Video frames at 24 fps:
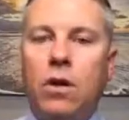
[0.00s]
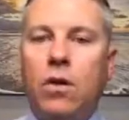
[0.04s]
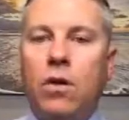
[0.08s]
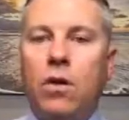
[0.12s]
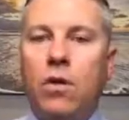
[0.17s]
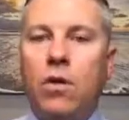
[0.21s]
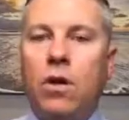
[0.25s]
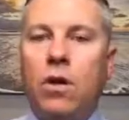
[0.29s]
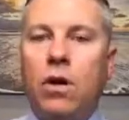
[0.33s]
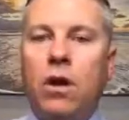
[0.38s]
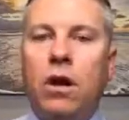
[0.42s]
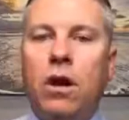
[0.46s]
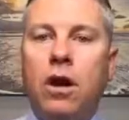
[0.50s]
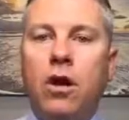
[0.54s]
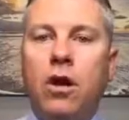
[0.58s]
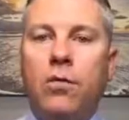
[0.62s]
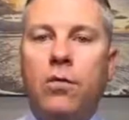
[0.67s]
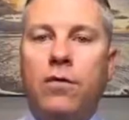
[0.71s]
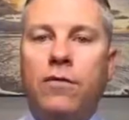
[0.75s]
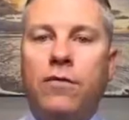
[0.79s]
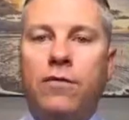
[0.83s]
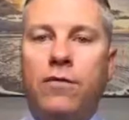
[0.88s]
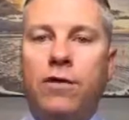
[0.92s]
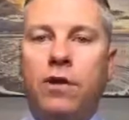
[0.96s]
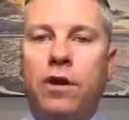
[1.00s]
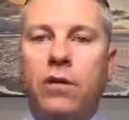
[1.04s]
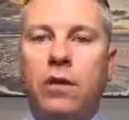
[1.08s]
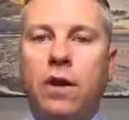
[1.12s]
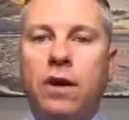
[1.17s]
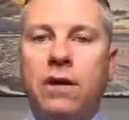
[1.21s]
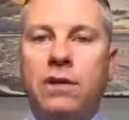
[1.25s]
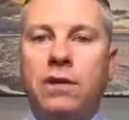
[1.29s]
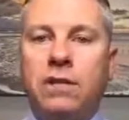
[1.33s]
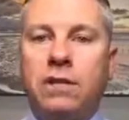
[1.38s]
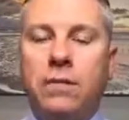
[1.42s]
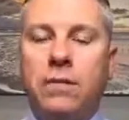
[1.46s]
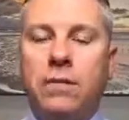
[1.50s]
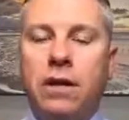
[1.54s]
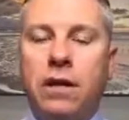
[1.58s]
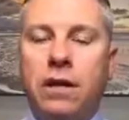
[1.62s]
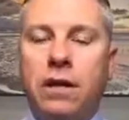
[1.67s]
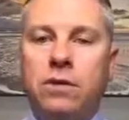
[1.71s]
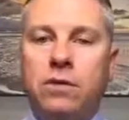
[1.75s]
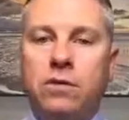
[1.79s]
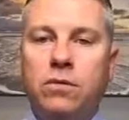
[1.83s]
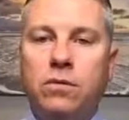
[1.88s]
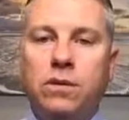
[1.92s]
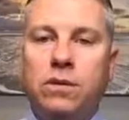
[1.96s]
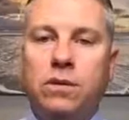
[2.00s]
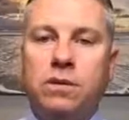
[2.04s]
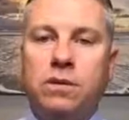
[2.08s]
or refer you on to someone else to a